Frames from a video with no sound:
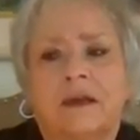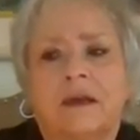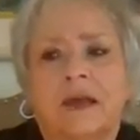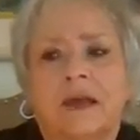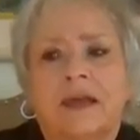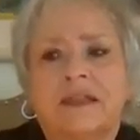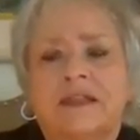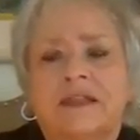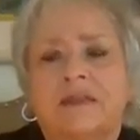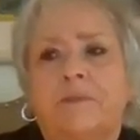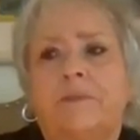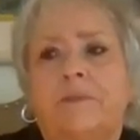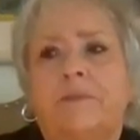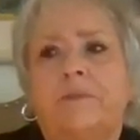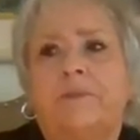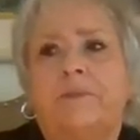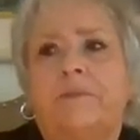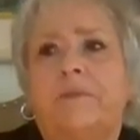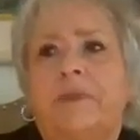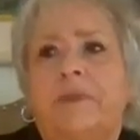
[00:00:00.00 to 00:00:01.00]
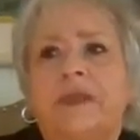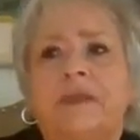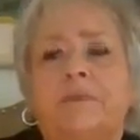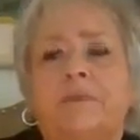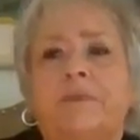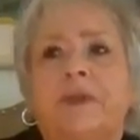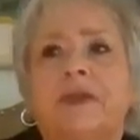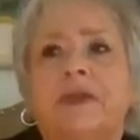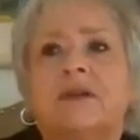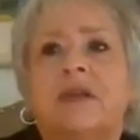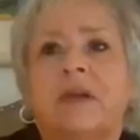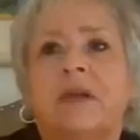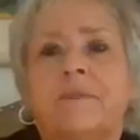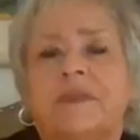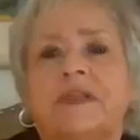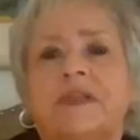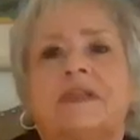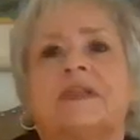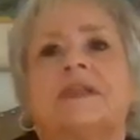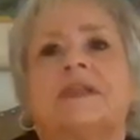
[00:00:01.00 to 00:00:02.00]
has been to build up
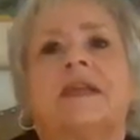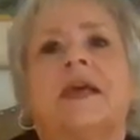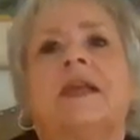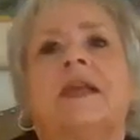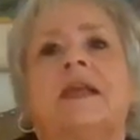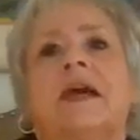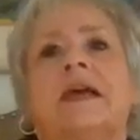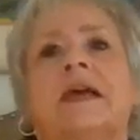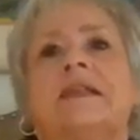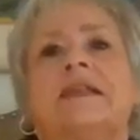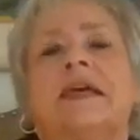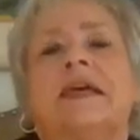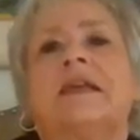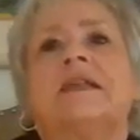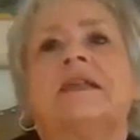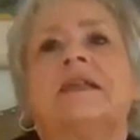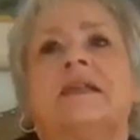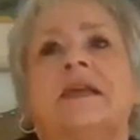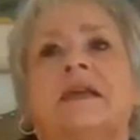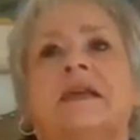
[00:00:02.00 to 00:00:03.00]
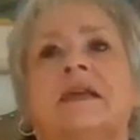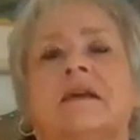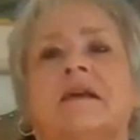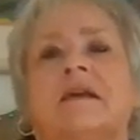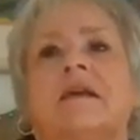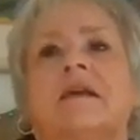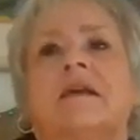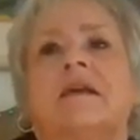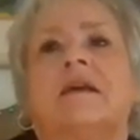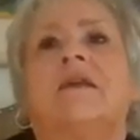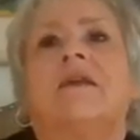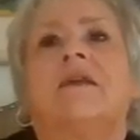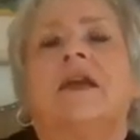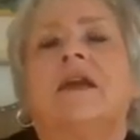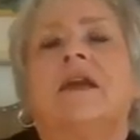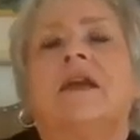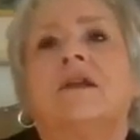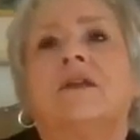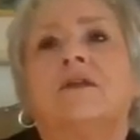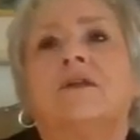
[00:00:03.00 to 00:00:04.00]
this identity that
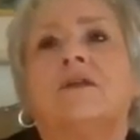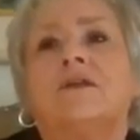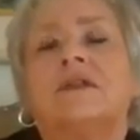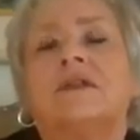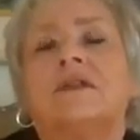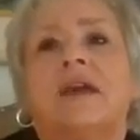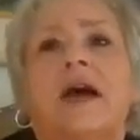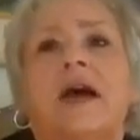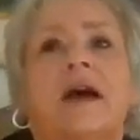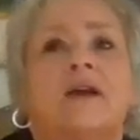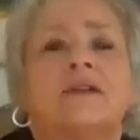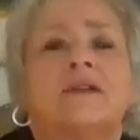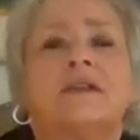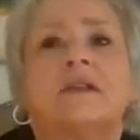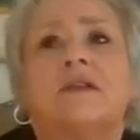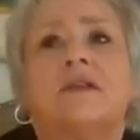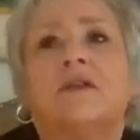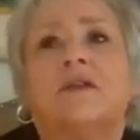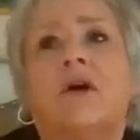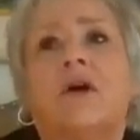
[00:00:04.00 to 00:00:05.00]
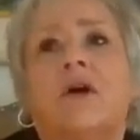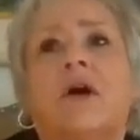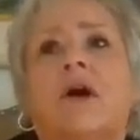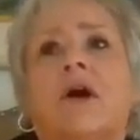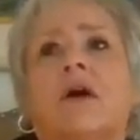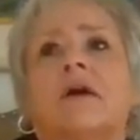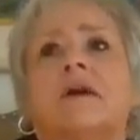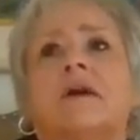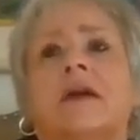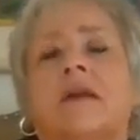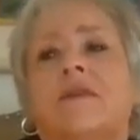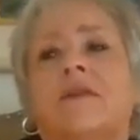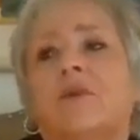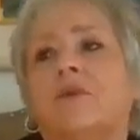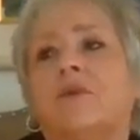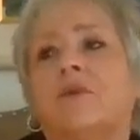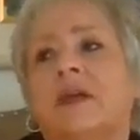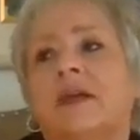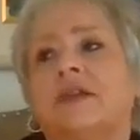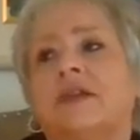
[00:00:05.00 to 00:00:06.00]
includes the house and the car and the
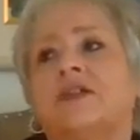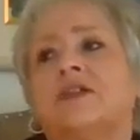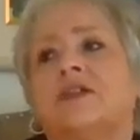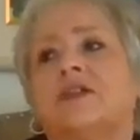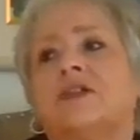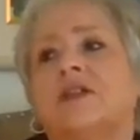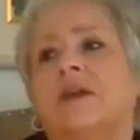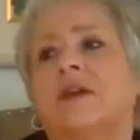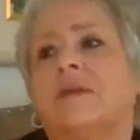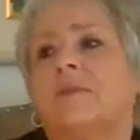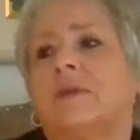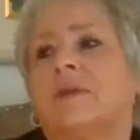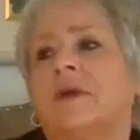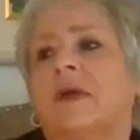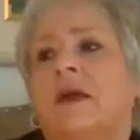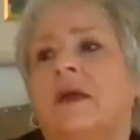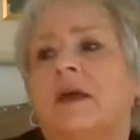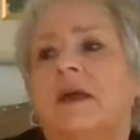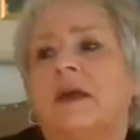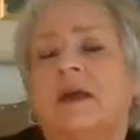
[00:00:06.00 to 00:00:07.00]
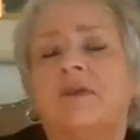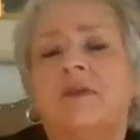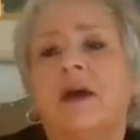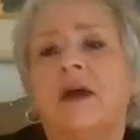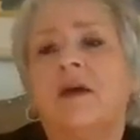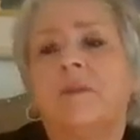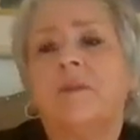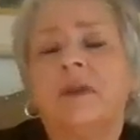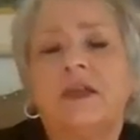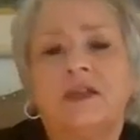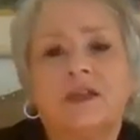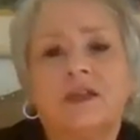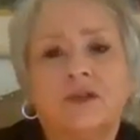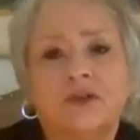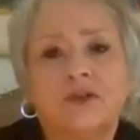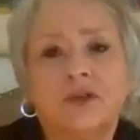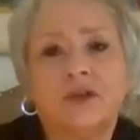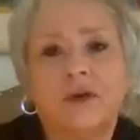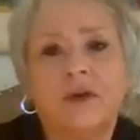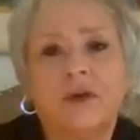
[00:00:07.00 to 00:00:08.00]
relationship, even how many
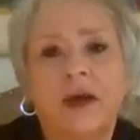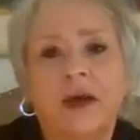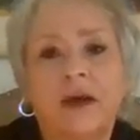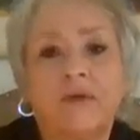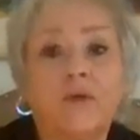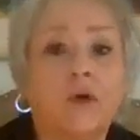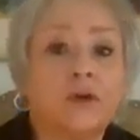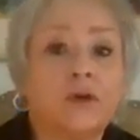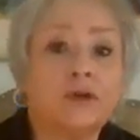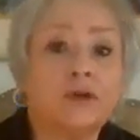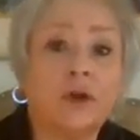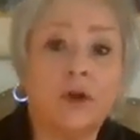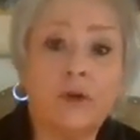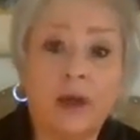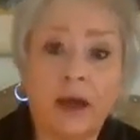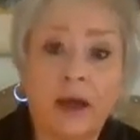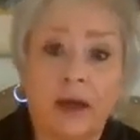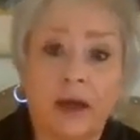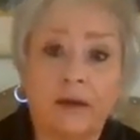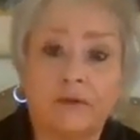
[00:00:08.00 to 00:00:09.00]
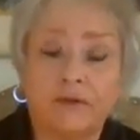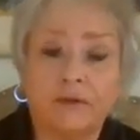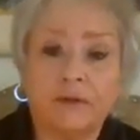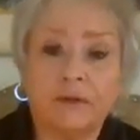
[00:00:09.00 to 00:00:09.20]
children you have or don't have.